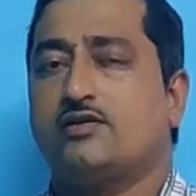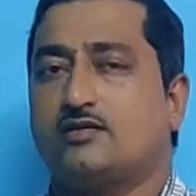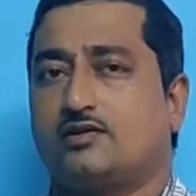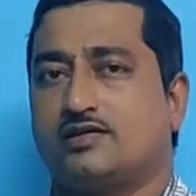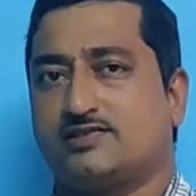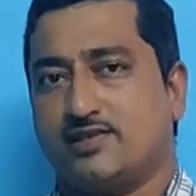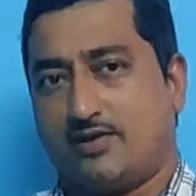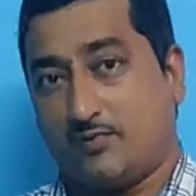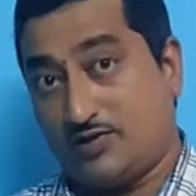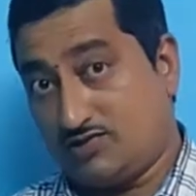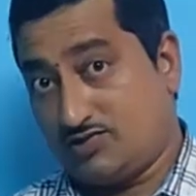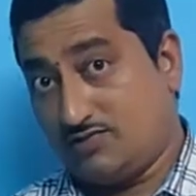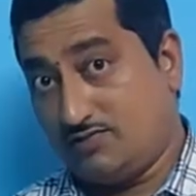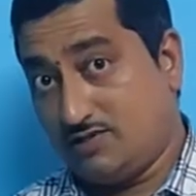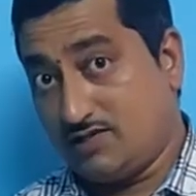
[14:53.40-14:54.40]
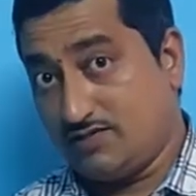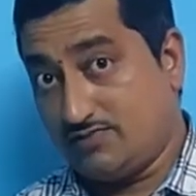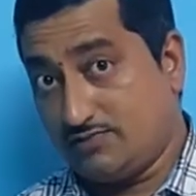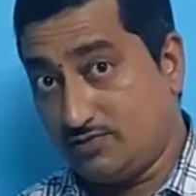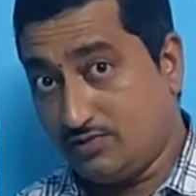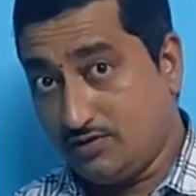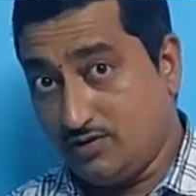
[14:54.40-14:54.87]
it's a question,
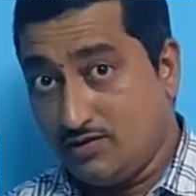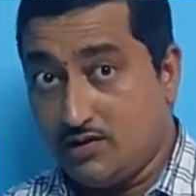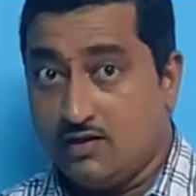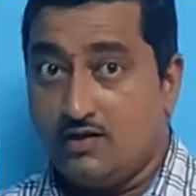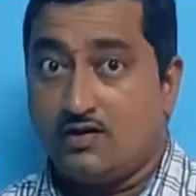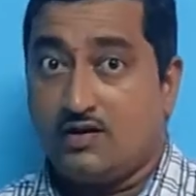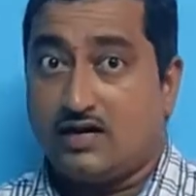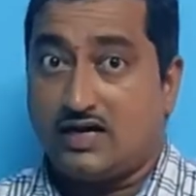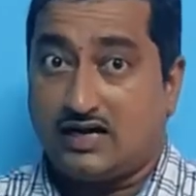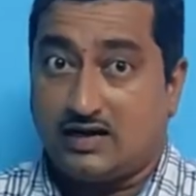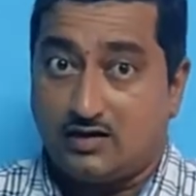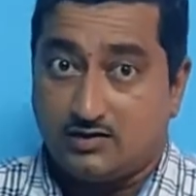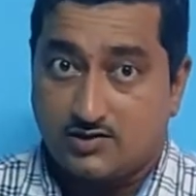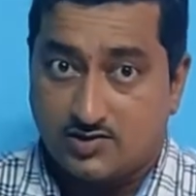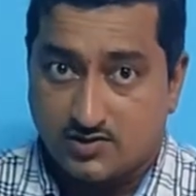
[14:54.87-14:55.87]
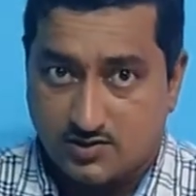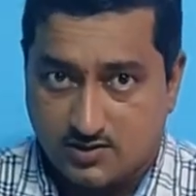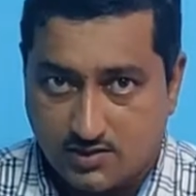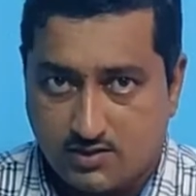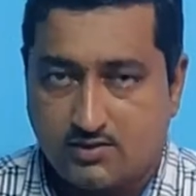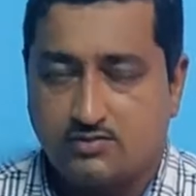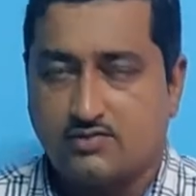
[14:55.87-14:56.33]
therefore,
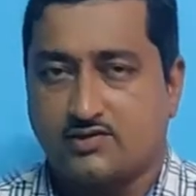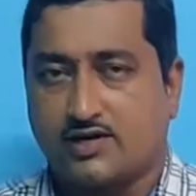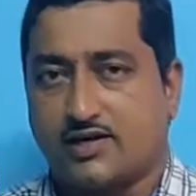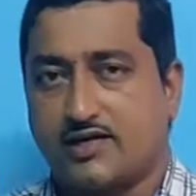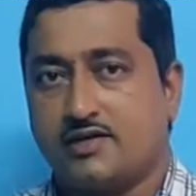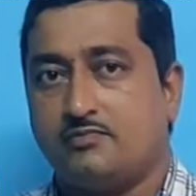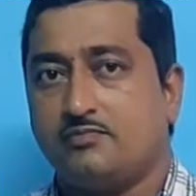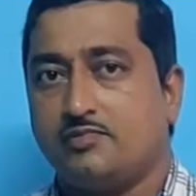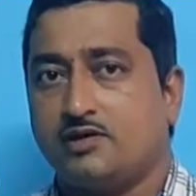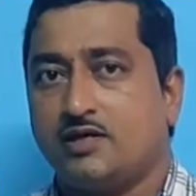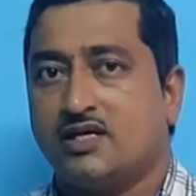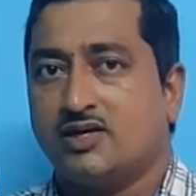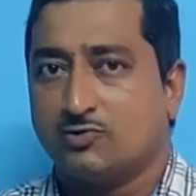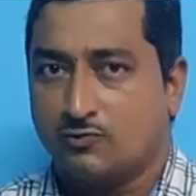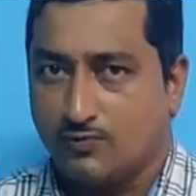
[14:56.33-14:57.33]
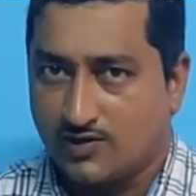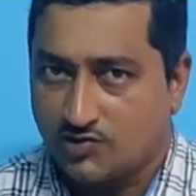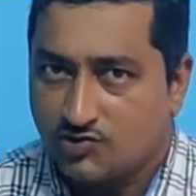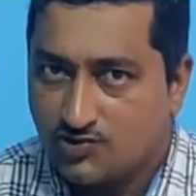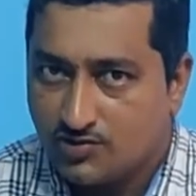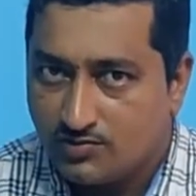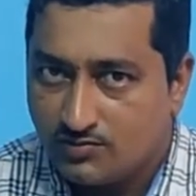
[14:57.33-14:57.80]
asked Rahim,
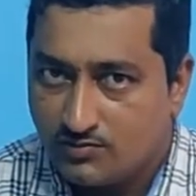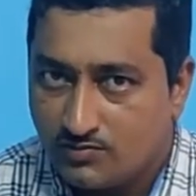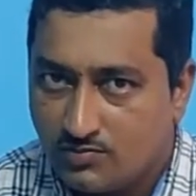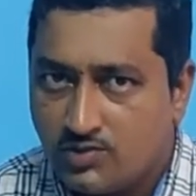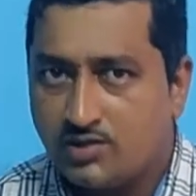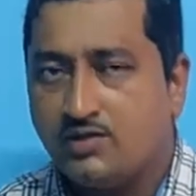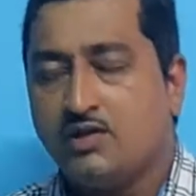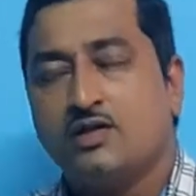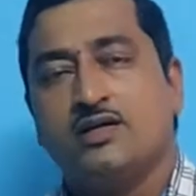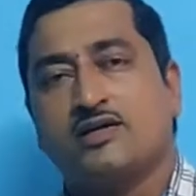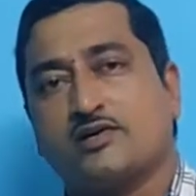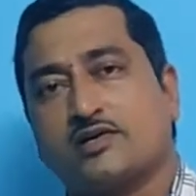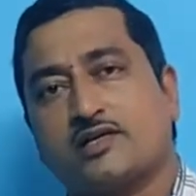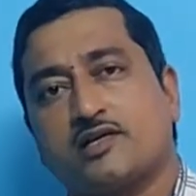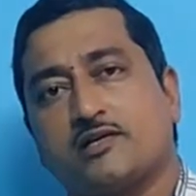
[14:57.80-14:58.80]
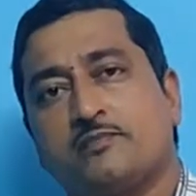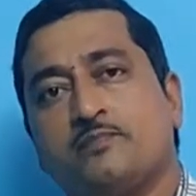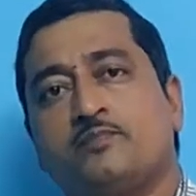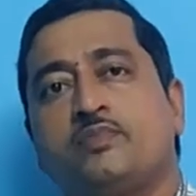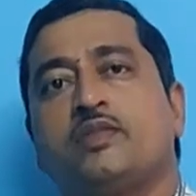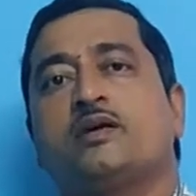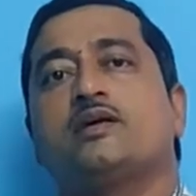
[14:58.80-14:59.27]
questioned
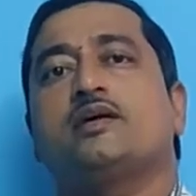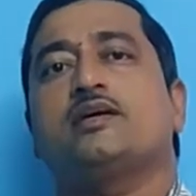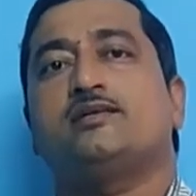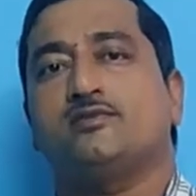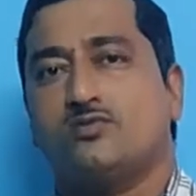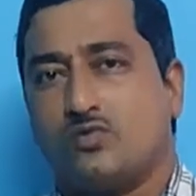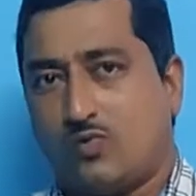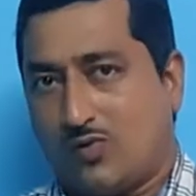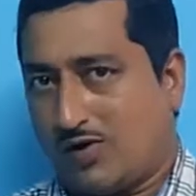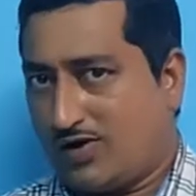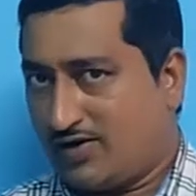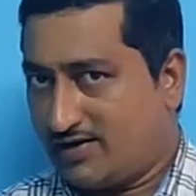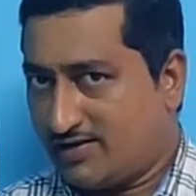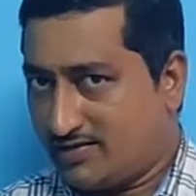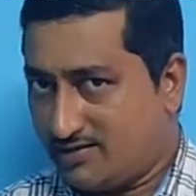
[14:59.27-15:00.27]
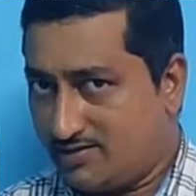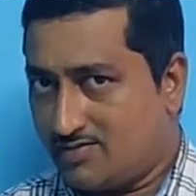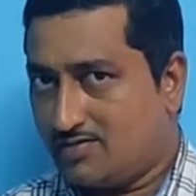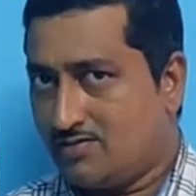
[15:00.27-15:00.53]
Rahim inquired,